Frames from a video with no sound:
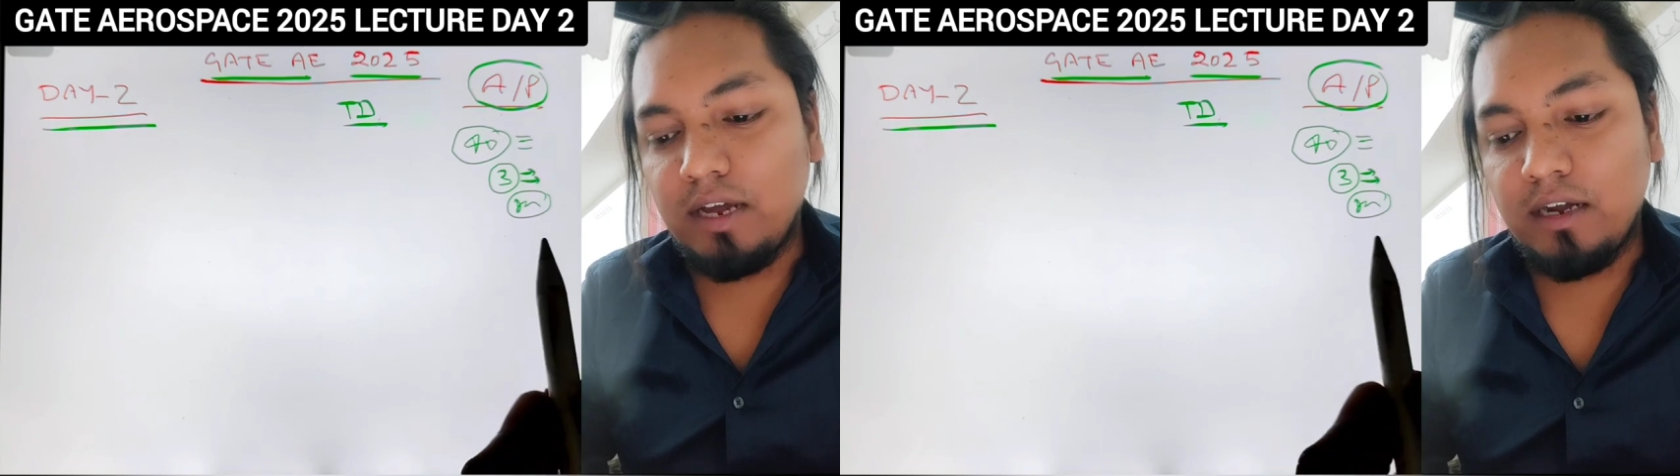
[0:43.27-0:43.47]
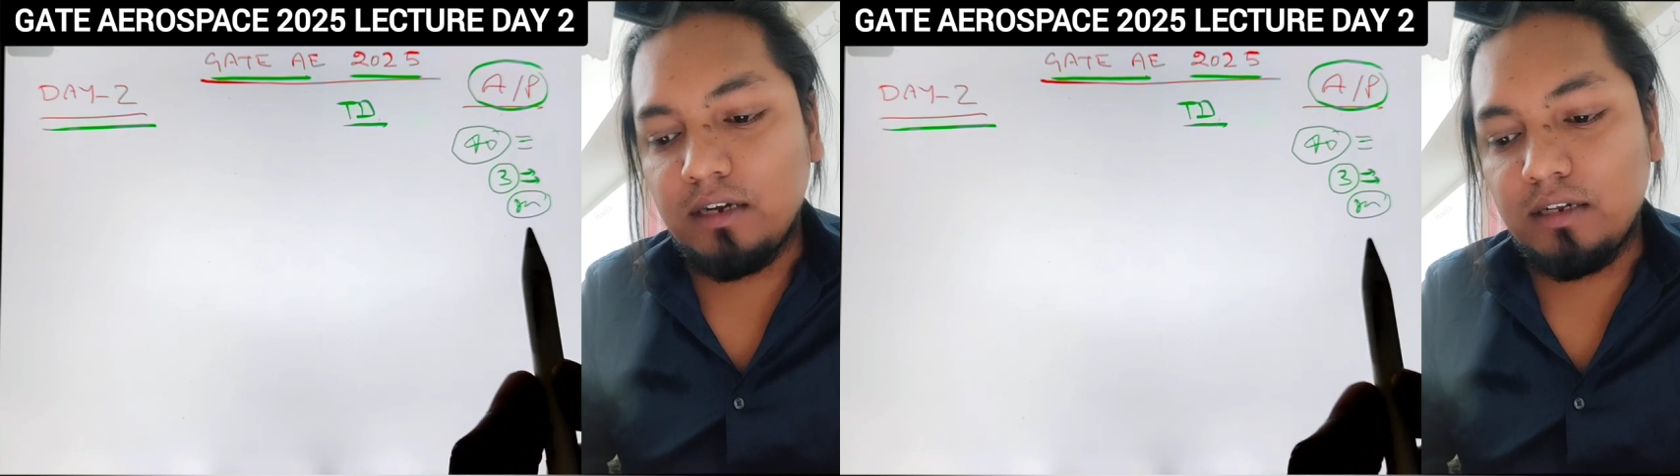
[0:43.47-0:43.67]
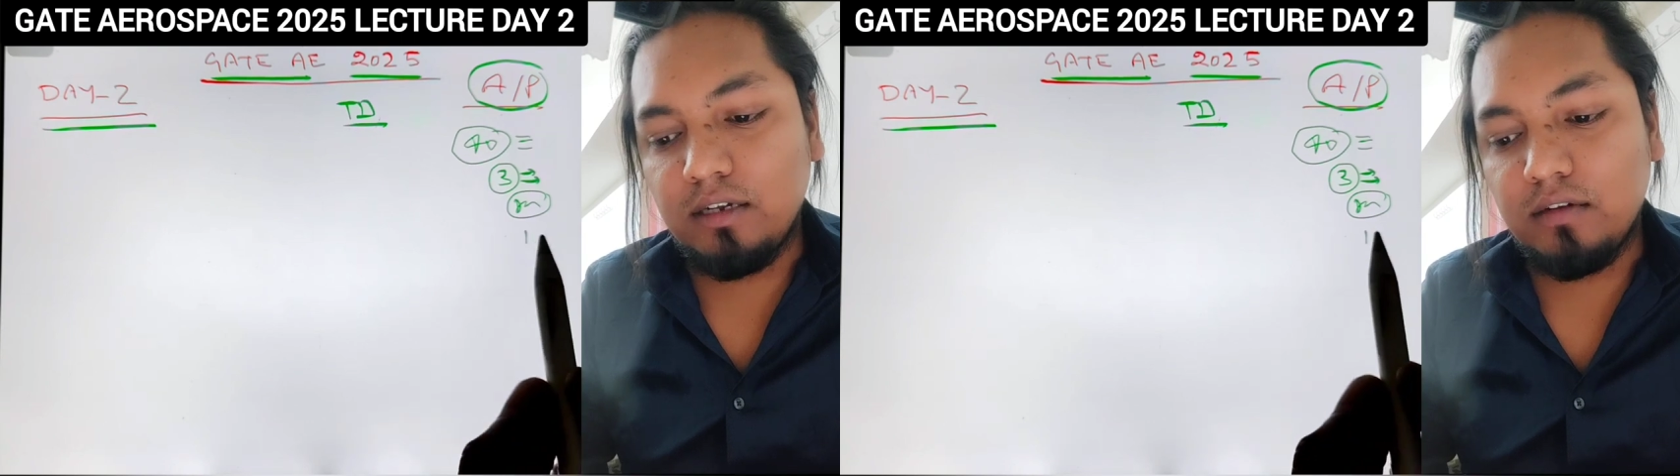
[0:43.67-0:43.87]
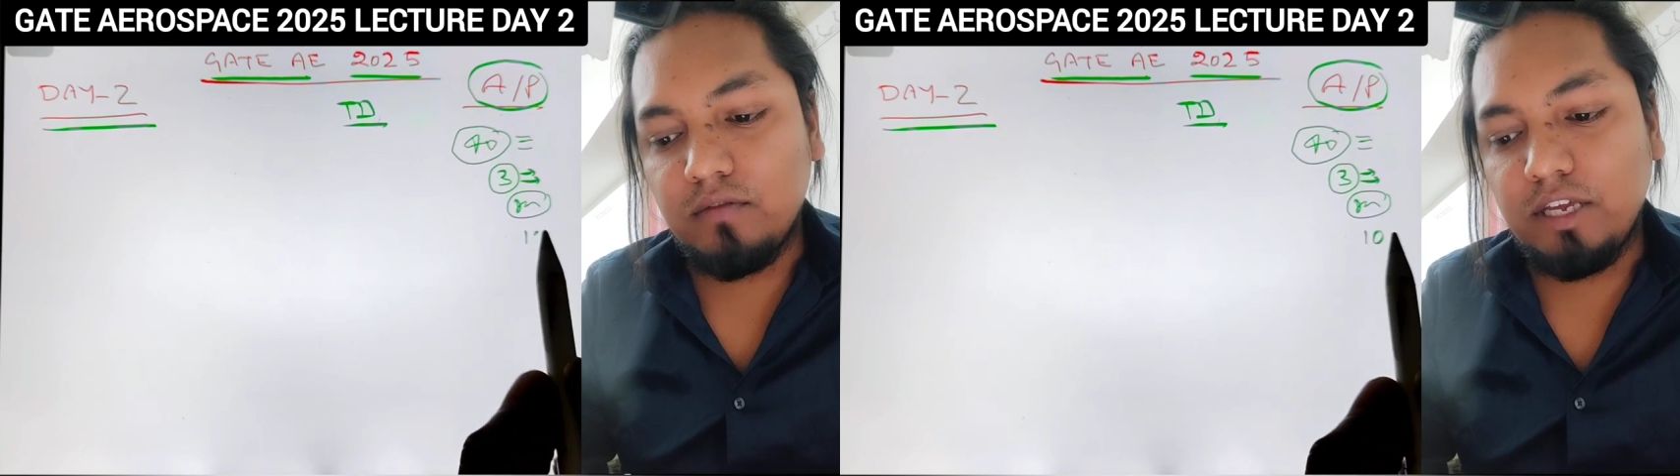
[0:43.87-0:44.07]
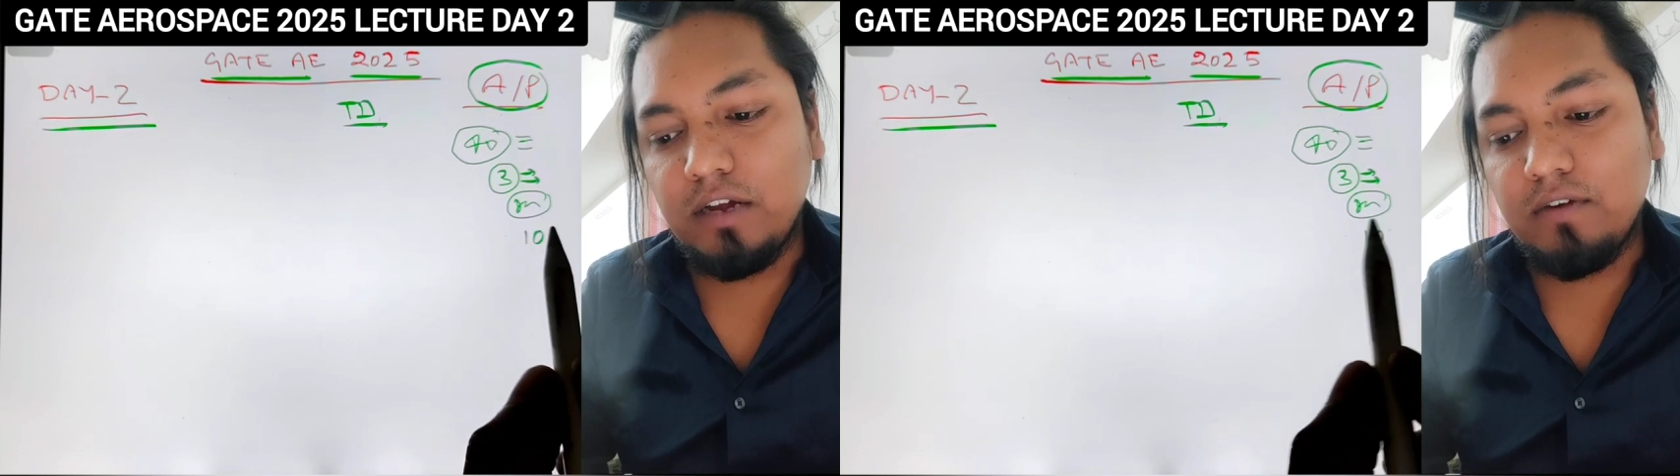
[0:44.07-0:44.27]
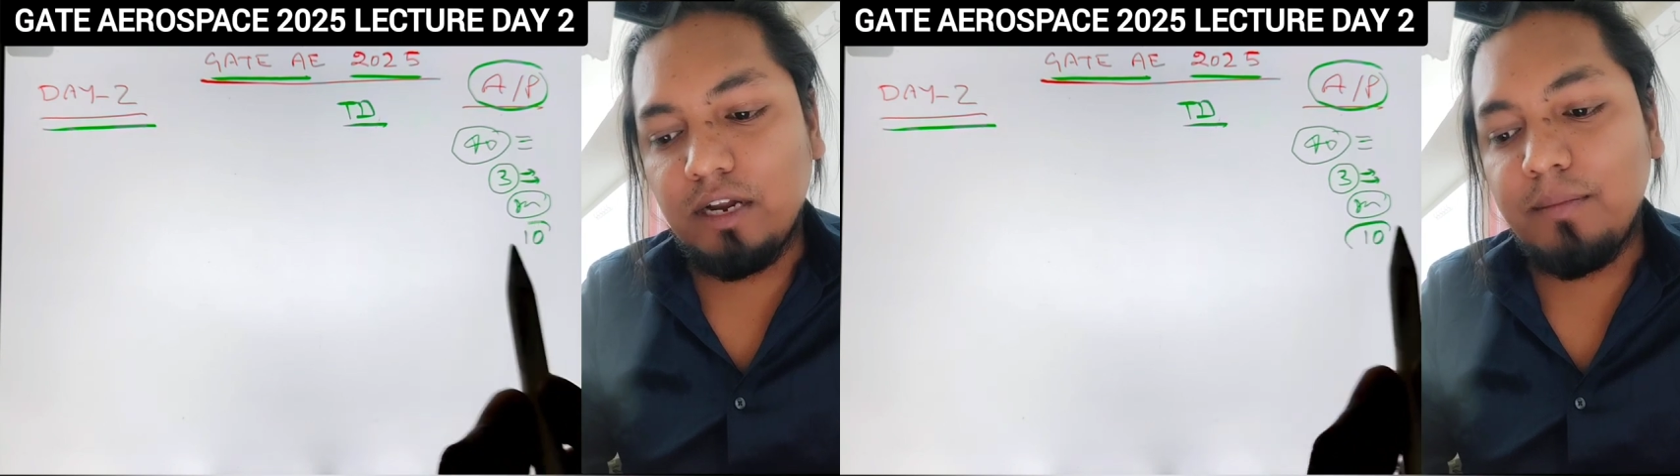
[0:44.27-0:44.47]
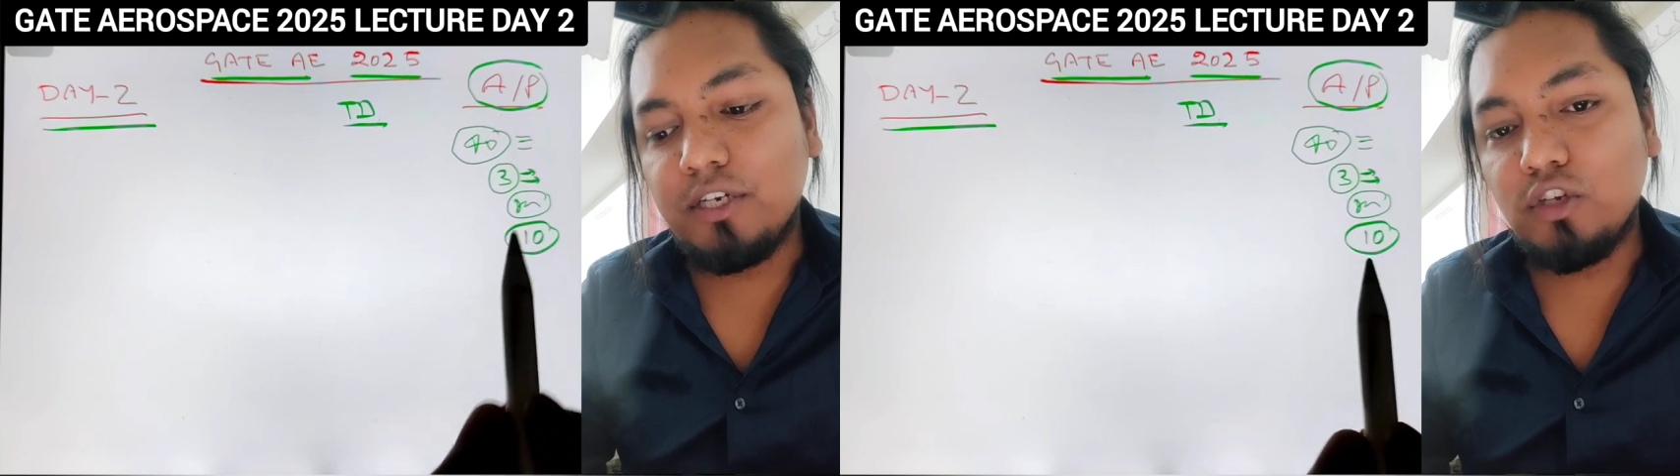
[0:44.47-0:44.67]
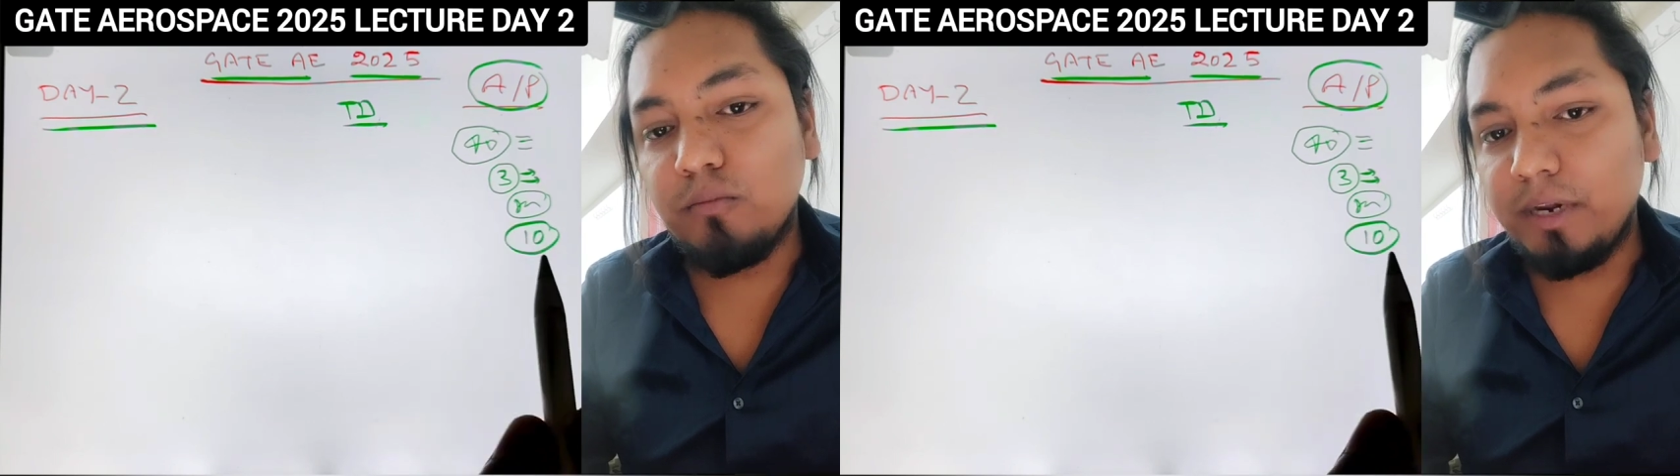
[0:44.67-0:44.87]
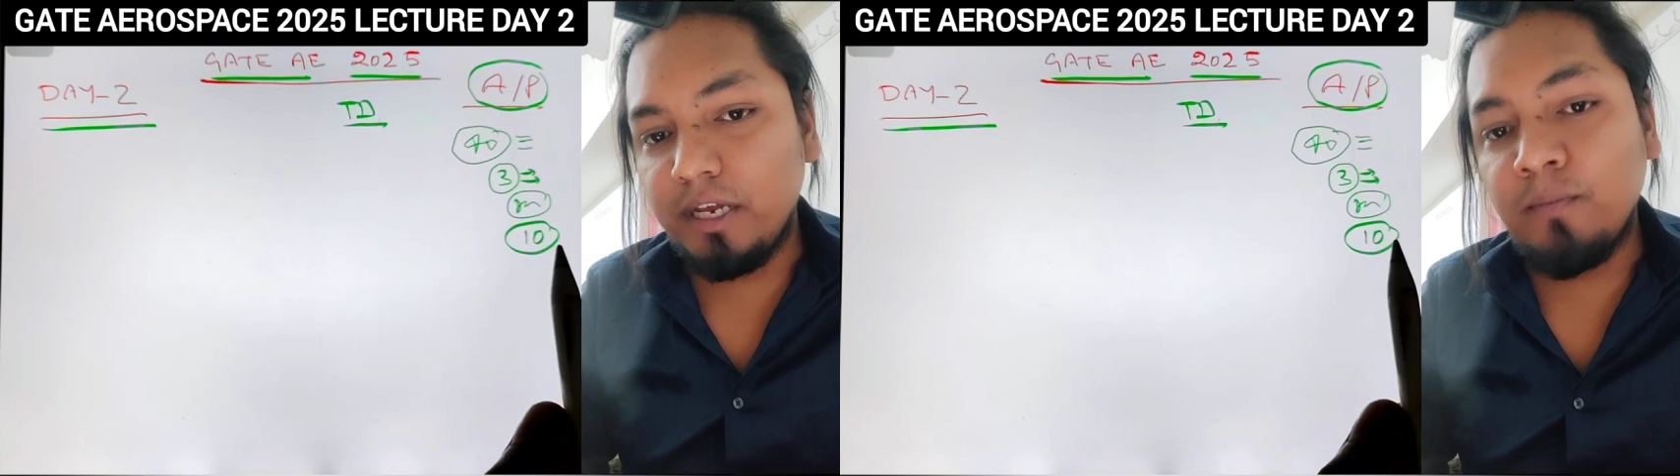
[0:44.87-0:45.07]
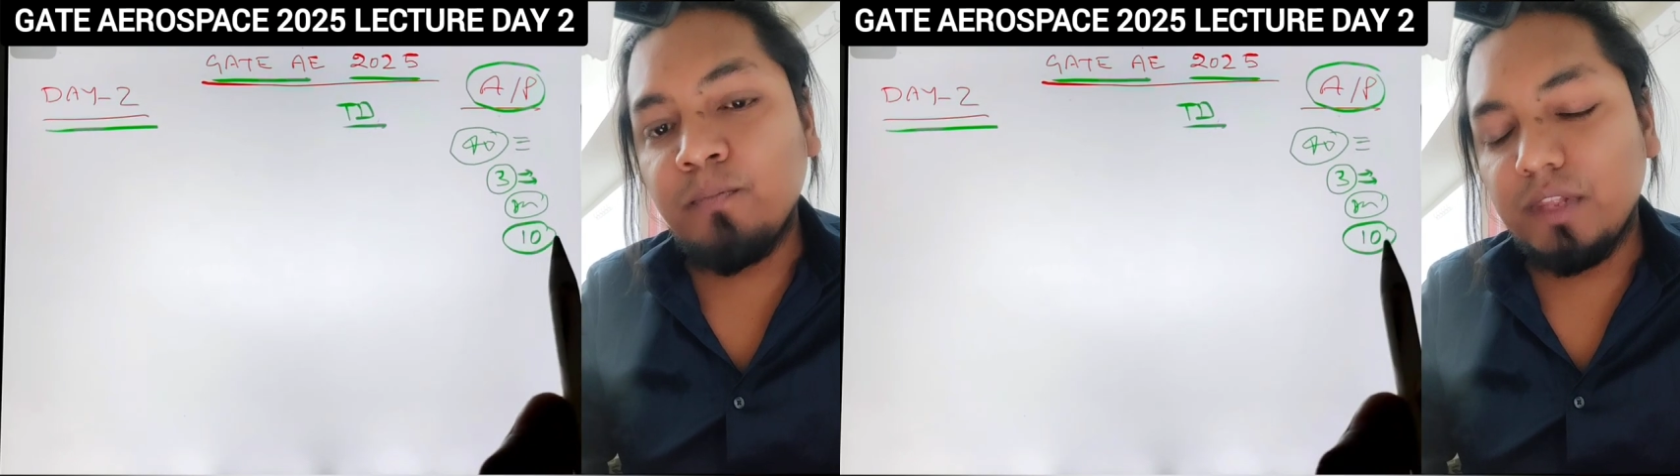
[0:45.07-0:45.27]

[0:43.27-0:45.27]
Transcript: and we have 10 minutes of break.